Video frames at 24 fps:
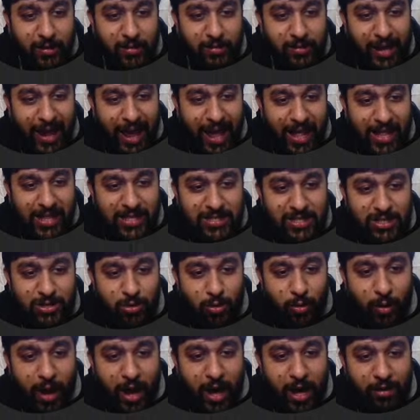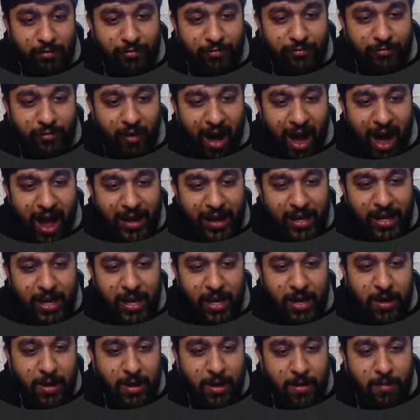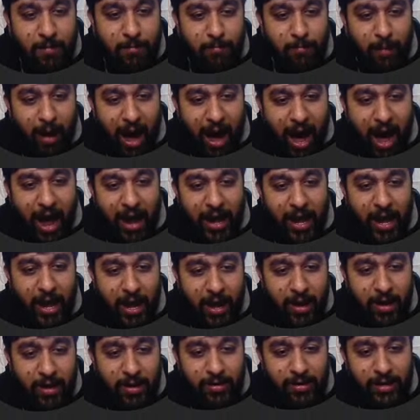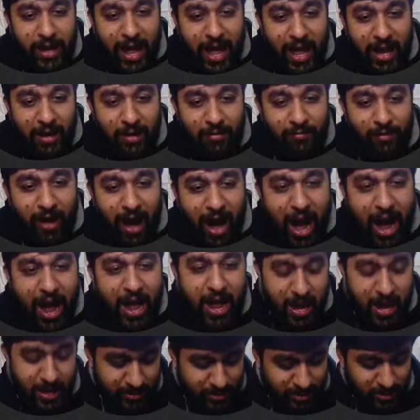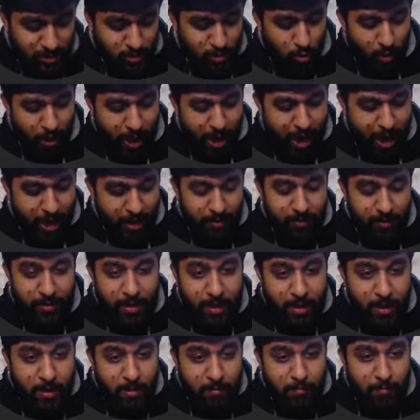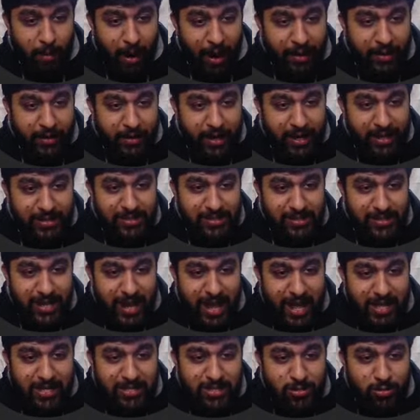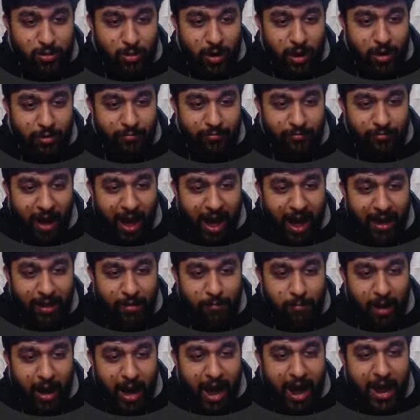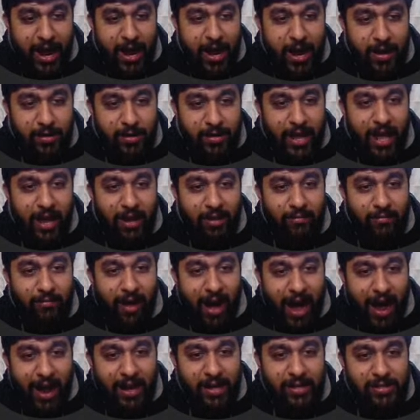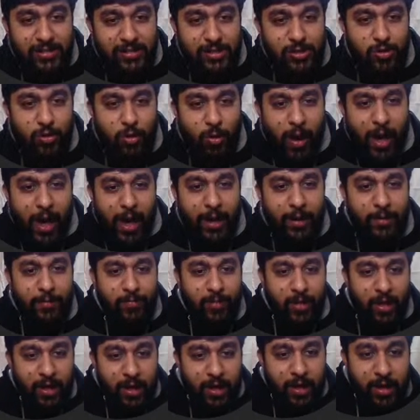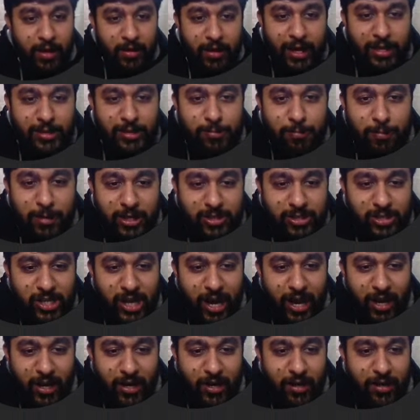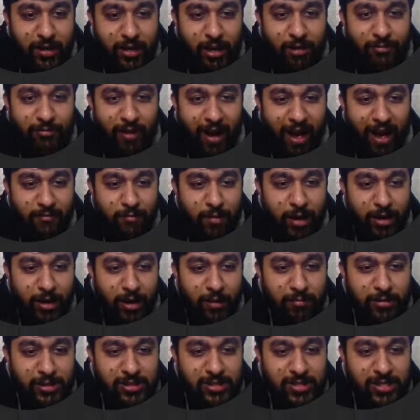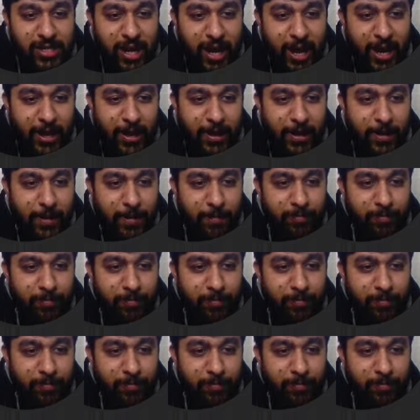del square phi by del y square minus del square phi by del y square. Guys, please check if I made a mistake.